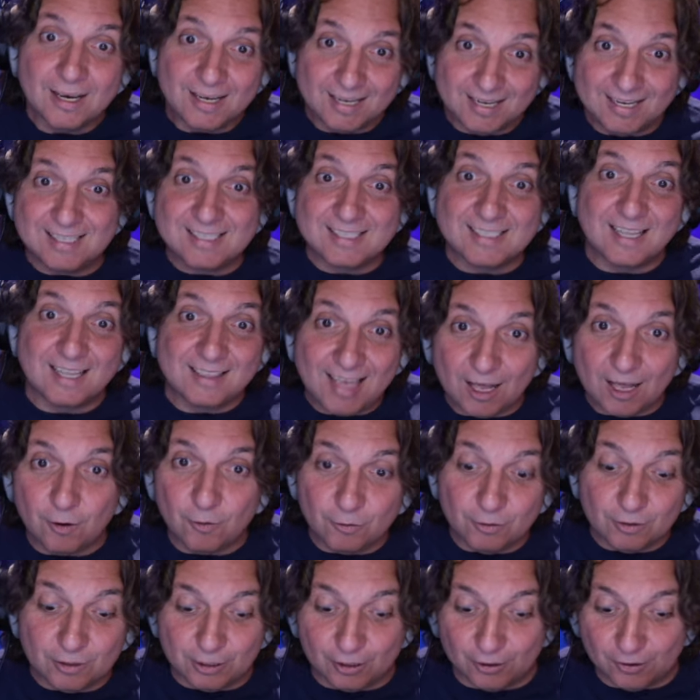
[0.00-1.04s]
He said that
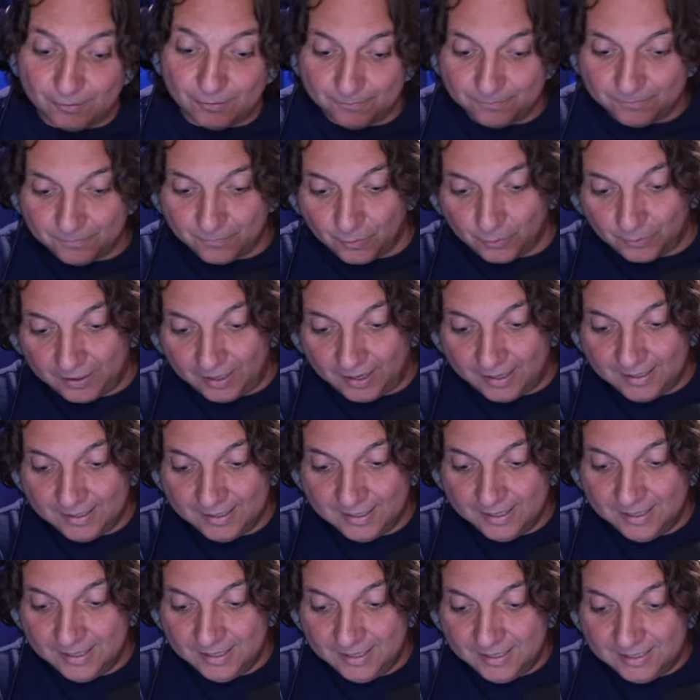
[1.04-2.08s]
earlier. Okay?
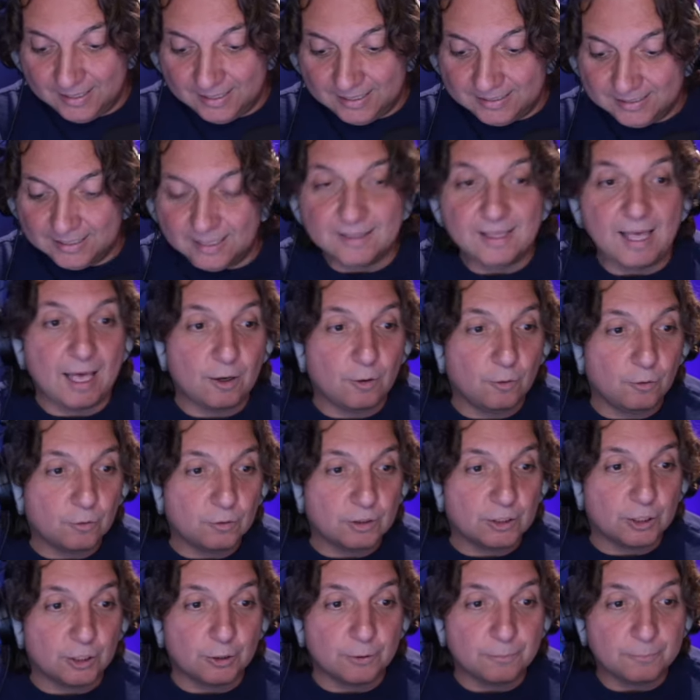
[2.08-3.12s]
He said that
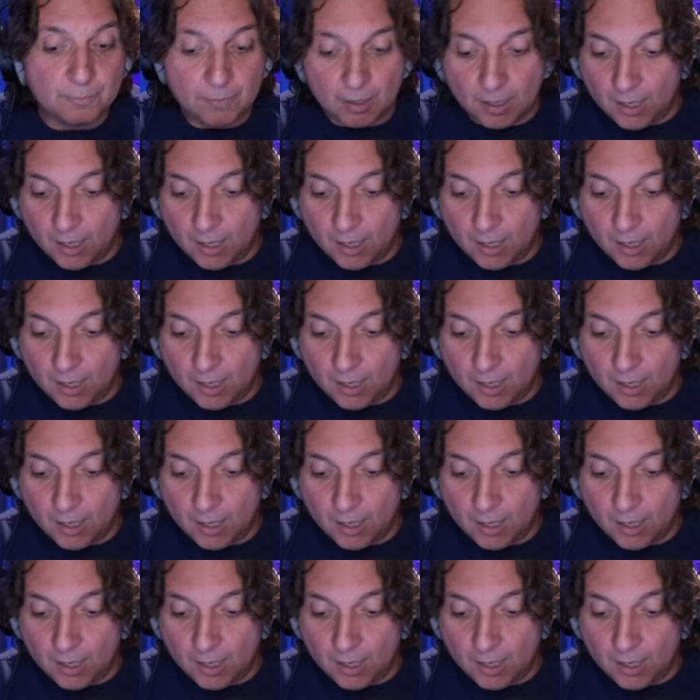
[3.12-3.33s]
earlier.